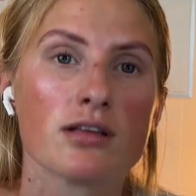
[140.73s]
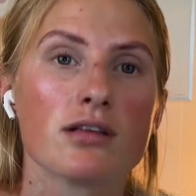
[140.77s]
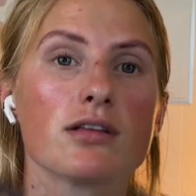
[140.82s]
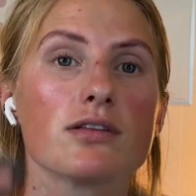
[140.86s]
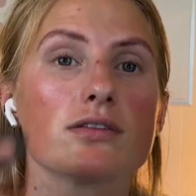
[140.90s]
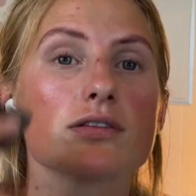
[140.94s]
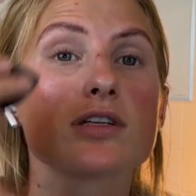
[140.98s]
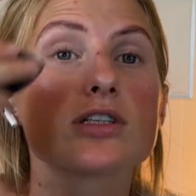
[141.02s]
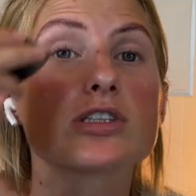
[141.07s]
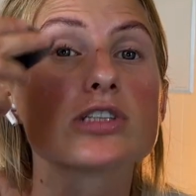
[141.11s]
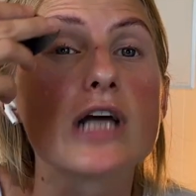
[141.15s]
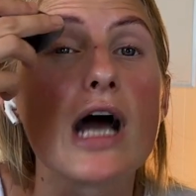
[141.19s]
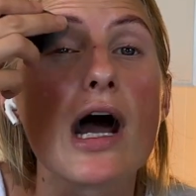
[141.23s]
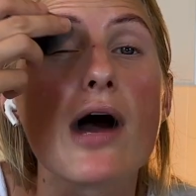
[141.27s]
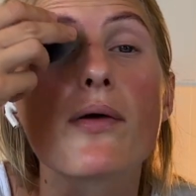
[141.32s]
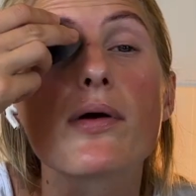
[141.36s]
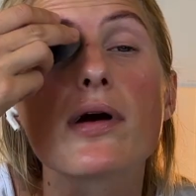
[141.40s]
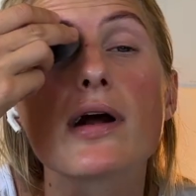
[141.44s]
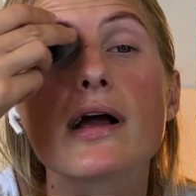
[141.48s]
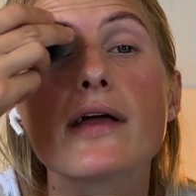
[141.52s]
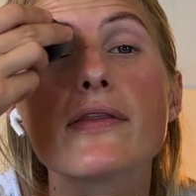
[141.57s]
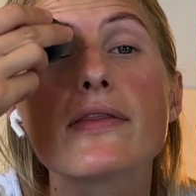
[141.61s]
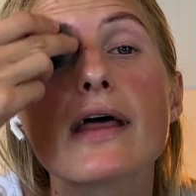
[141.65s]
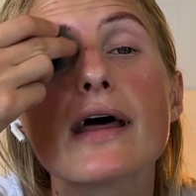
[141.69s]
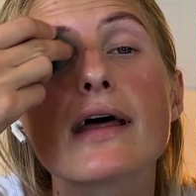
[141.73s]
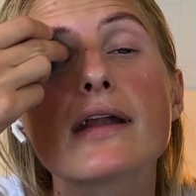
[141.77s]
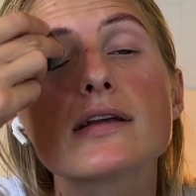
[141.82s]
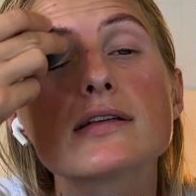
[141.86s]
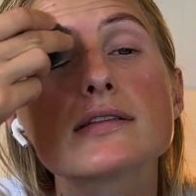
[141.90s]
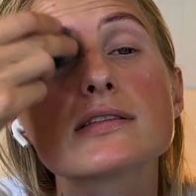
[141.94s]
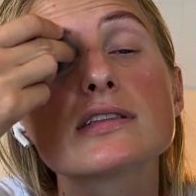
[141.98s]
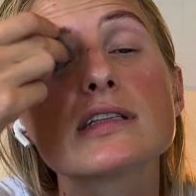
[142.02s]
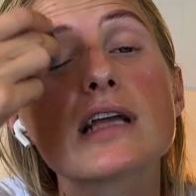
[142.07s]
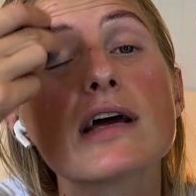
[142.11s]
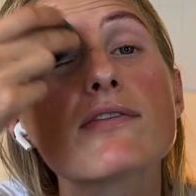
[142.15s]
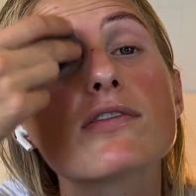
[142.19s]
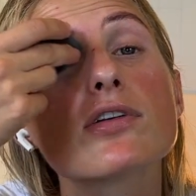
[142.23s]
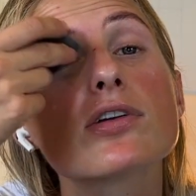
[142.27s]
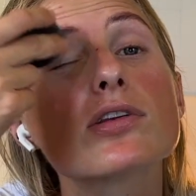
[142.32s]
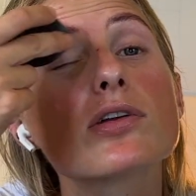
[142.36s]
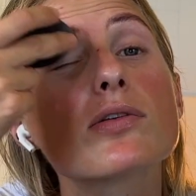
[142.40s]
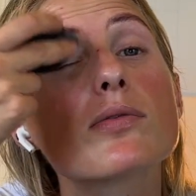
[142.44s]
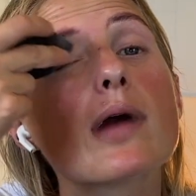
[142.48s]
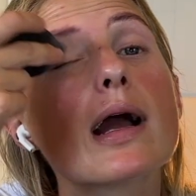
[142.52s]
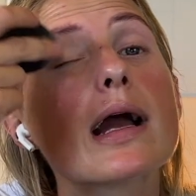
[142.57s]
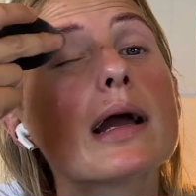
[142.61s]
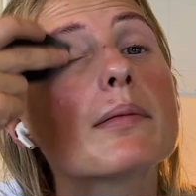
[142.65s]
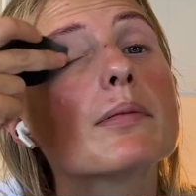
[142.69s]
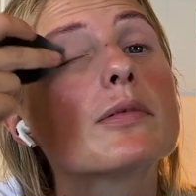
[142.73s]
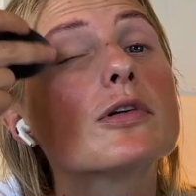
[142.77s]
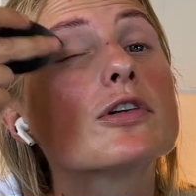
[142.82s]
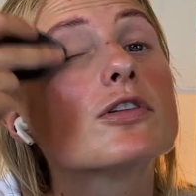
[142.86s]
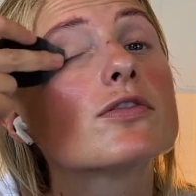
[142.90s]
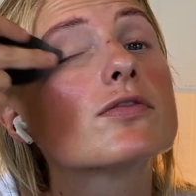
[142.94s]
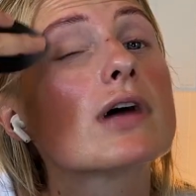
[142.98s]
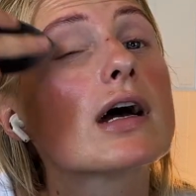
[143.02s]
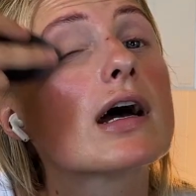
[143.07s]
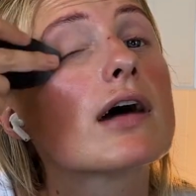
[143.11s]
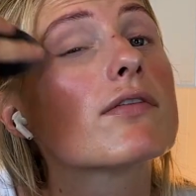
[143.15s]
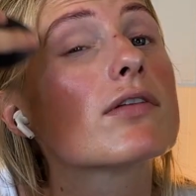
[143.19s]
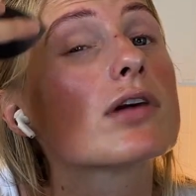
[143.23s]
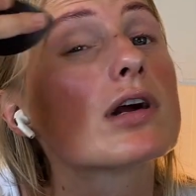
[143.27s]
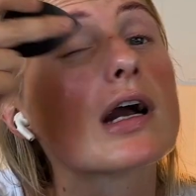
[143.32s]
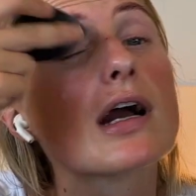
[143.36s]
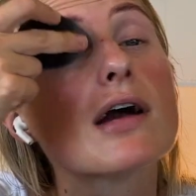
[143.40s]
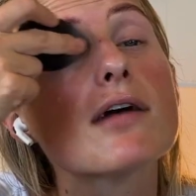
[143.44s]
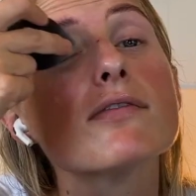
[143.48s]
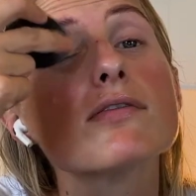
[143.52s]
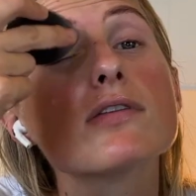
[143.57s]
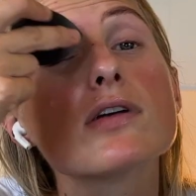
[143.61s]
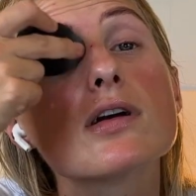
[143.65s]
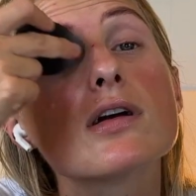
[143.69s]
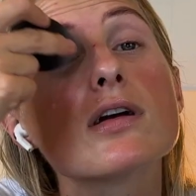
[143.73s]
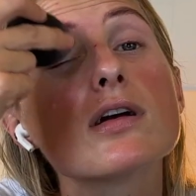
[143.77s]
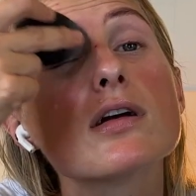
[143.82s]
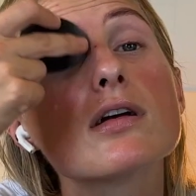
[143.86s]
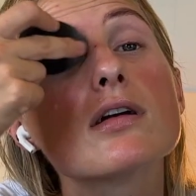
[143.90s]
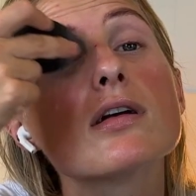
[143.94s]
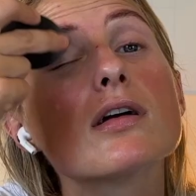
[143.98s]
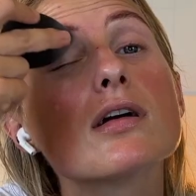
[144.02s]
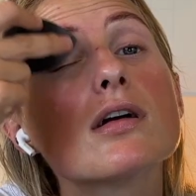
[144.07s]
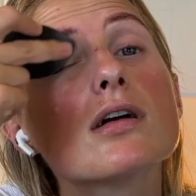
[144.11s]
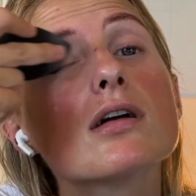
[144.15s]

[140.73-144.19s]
the shower, and that is never the right move ever.